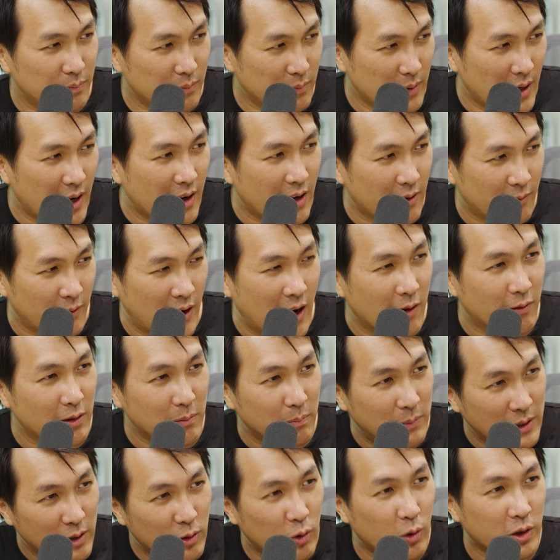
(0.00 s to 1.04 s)
having
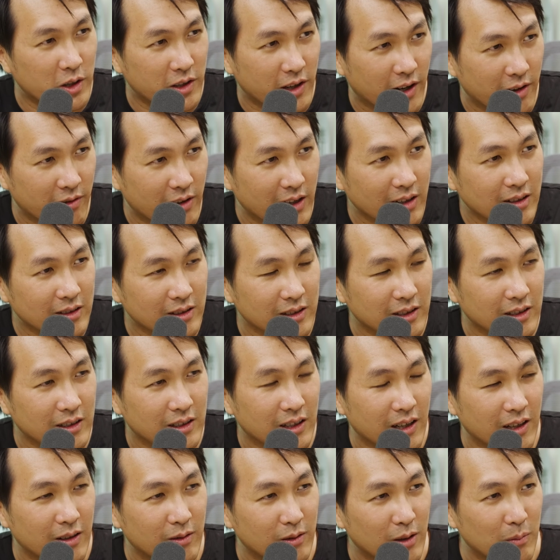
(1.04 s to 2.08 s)
Bitcoin directly
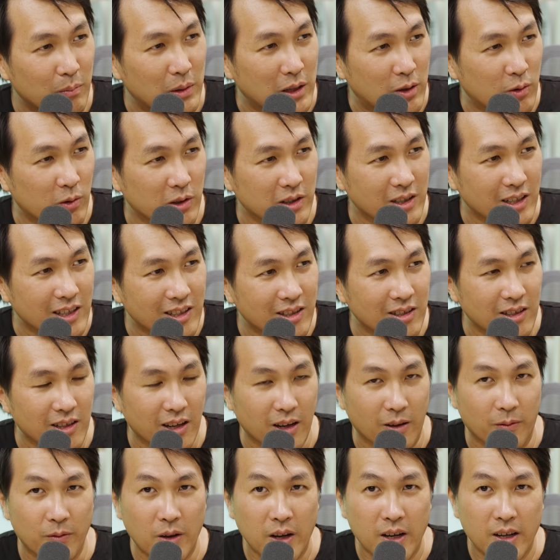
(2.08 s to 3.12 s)
and the Bitcoin
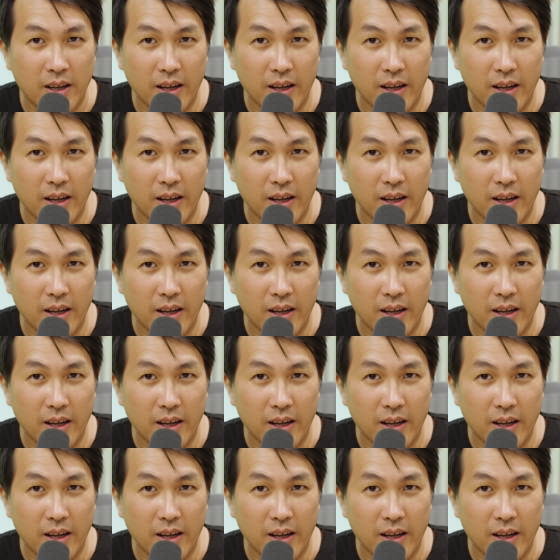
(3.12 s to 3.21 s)
ETF.